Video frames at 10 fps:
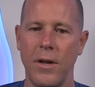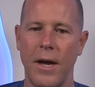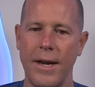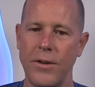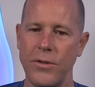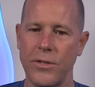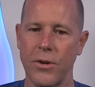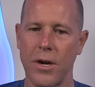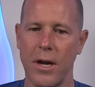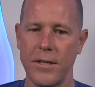I noticed
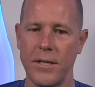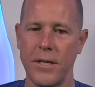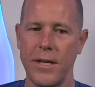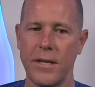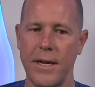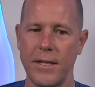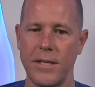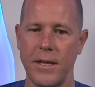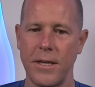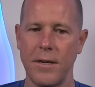her constantly
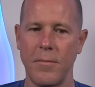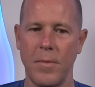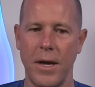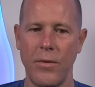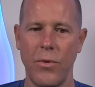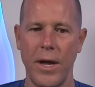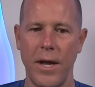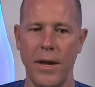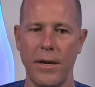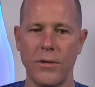glancing my
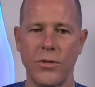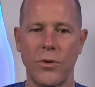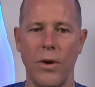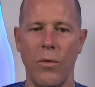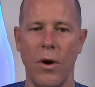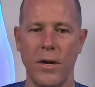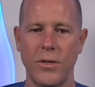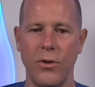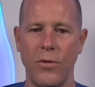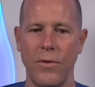way, so I
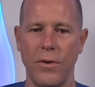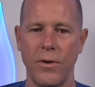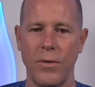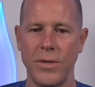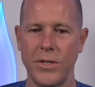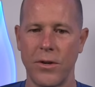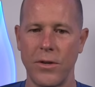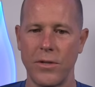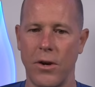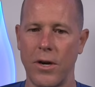walked over and we
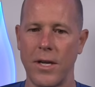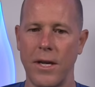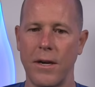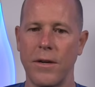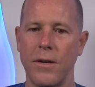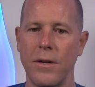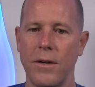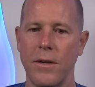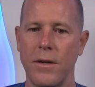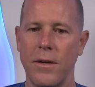started talking.
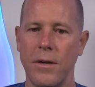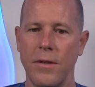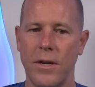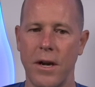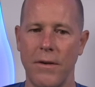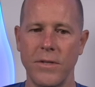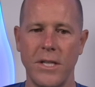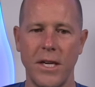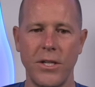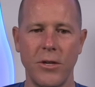The
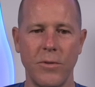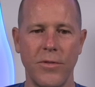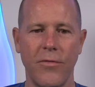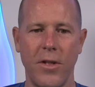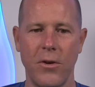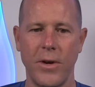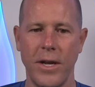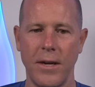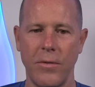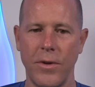conversation was
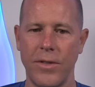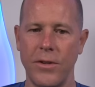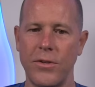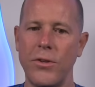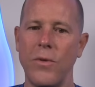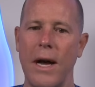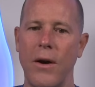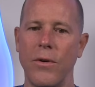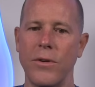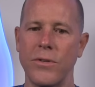flowing, and within two
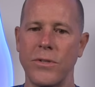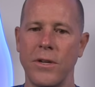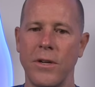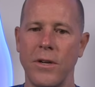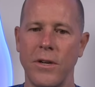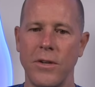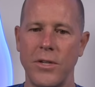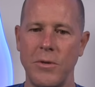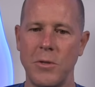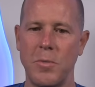hours,
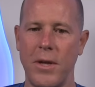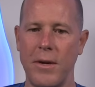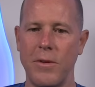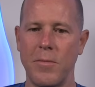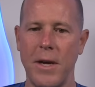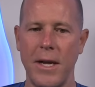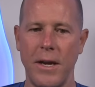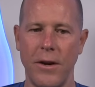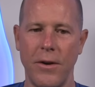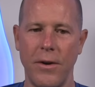she was playing with my
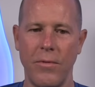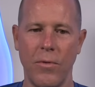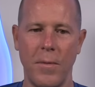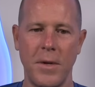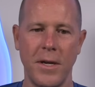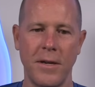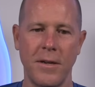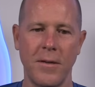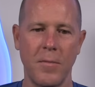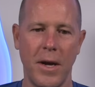ear and
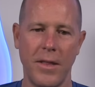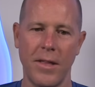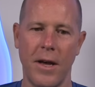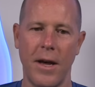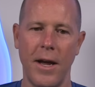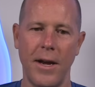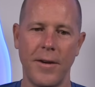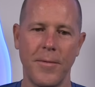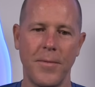rubbing my thigh.